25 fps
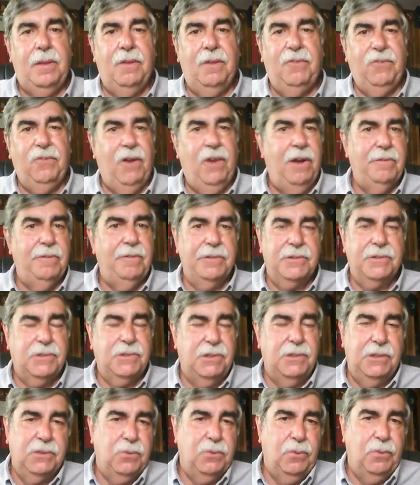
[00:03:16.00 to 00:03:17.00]
far
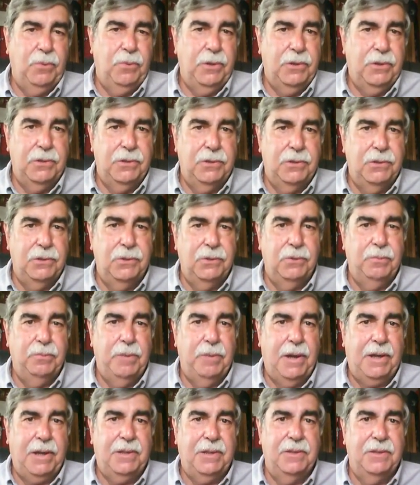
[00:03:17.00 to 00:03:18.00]
exceeds what we could do
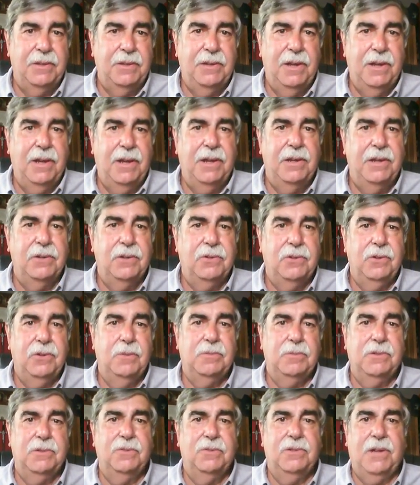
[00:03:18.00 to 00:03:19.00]
back in the day in
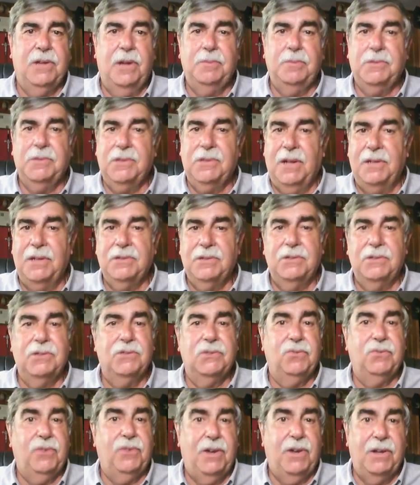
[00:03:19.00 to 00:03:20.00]
terms of type
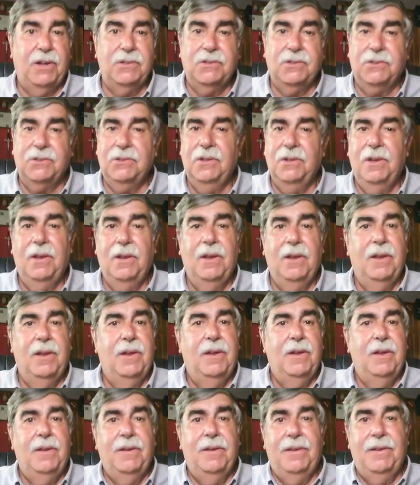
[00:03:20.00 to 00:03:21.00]
sizes, fonts.
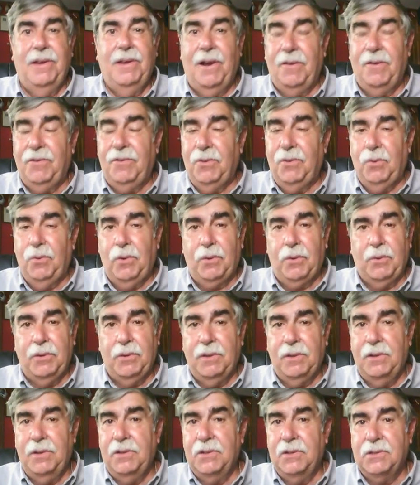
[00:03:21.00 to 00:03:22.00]
Now, if you work
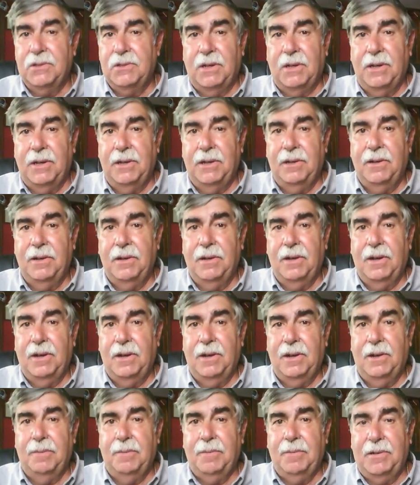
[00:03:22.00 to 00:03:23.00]
with InDesign,
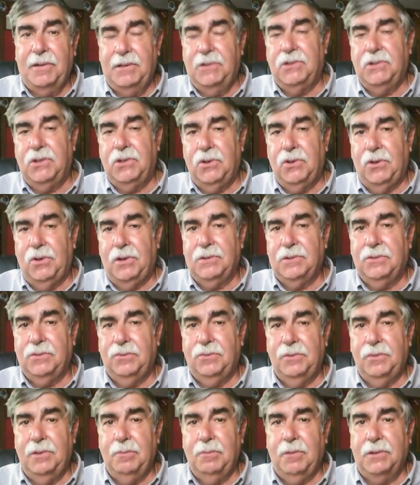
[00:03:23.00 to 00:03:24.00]
I teach a course
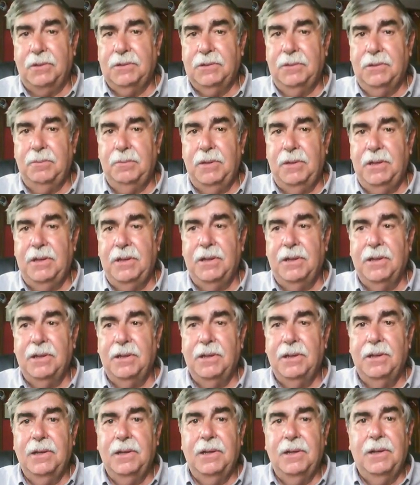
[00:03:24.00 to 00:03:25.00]
in multimedia,
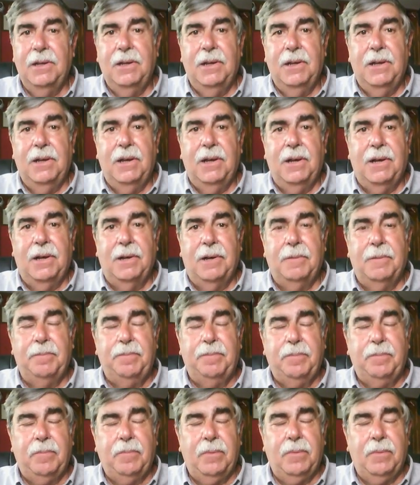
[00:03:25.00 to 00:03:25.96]
um,